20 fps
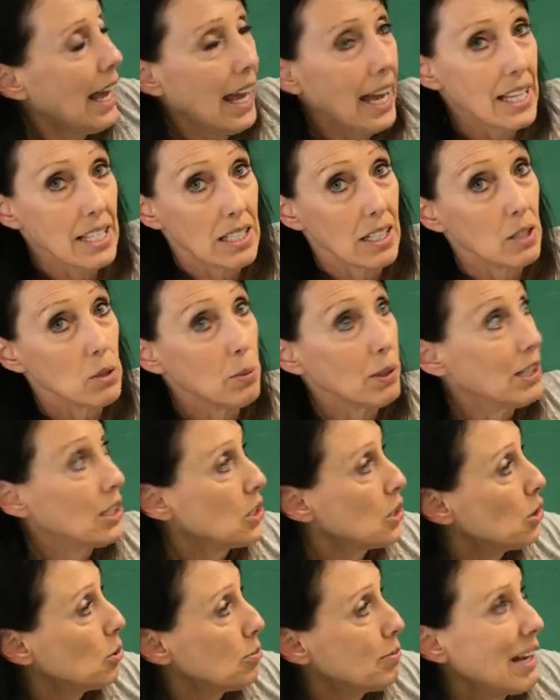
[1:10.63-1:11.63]
And sometimes we
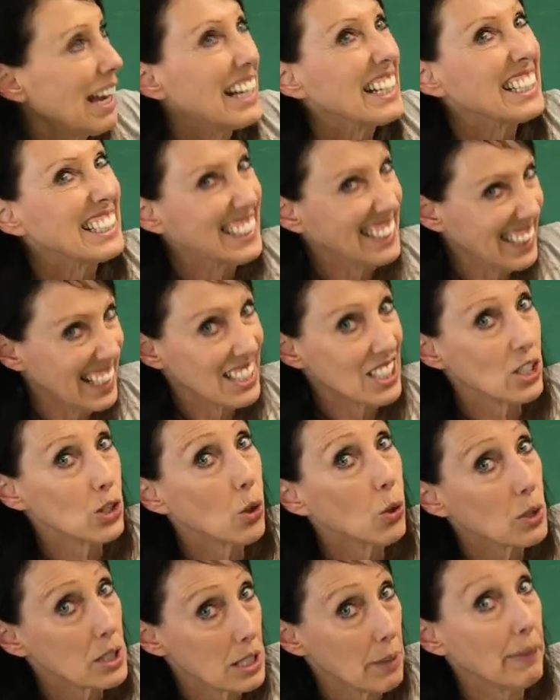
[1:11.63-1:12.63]
just use magnets, yes, to
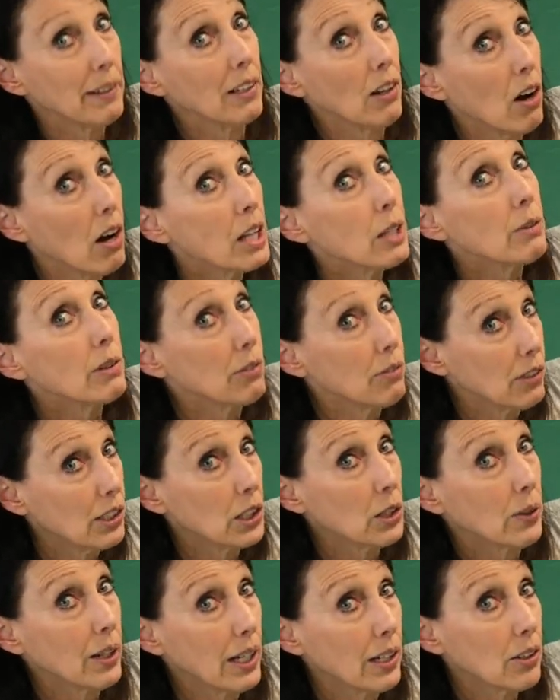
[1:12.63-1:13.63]
hold something on the
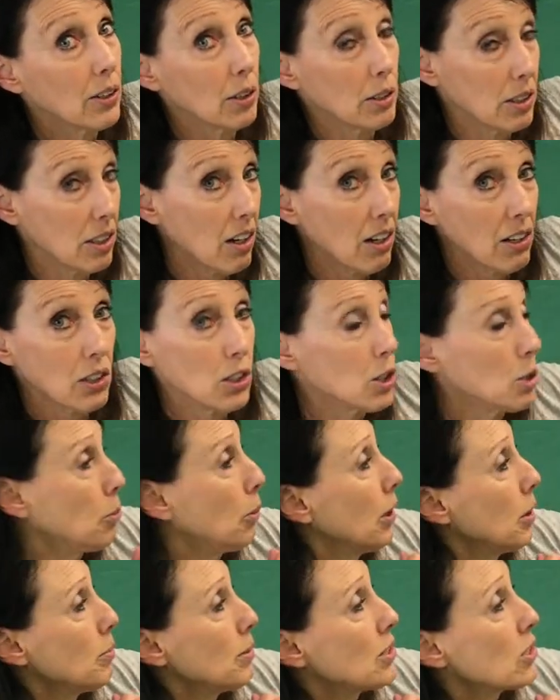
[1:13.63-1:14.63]
refrigerator at doctor's
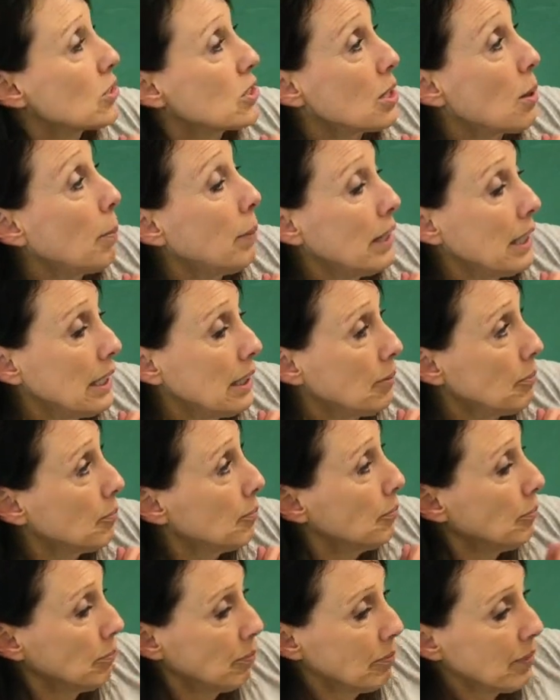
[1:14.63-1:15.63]
appointments or something.
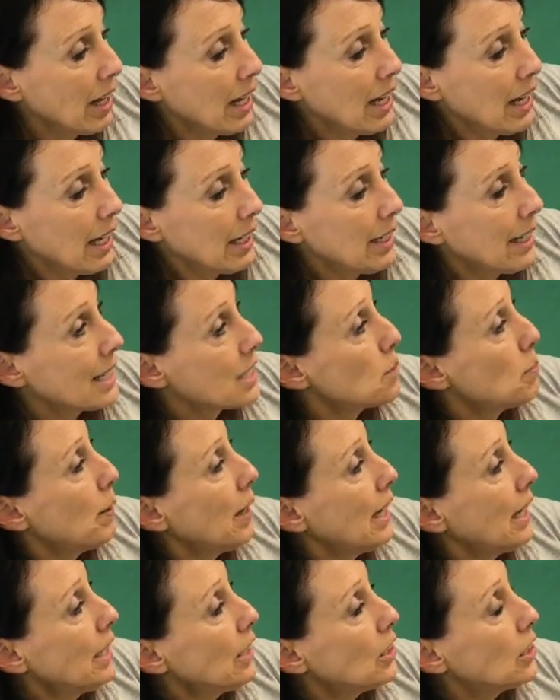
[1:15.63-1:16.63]
Next
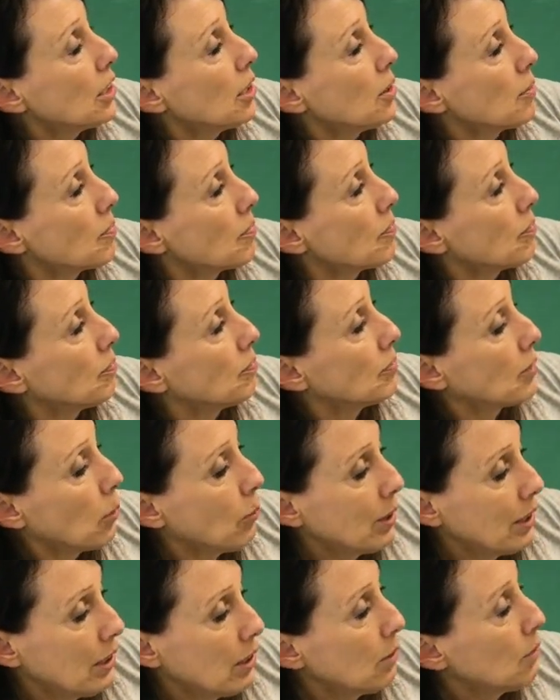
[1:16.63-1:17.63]
page,
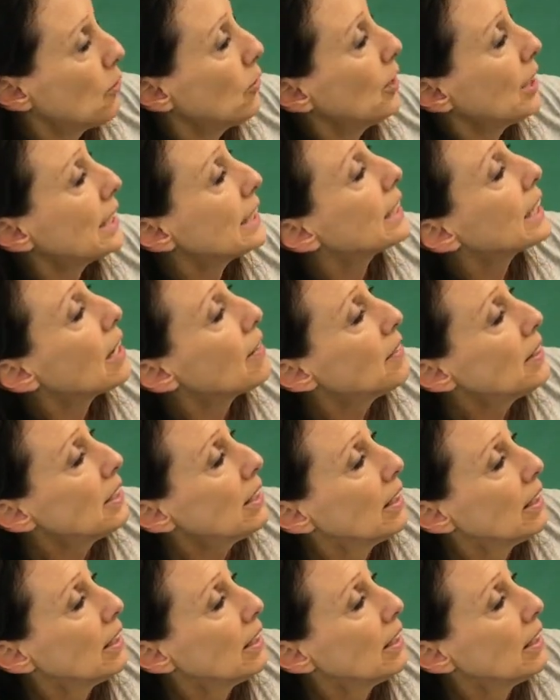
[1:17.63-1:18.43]
147.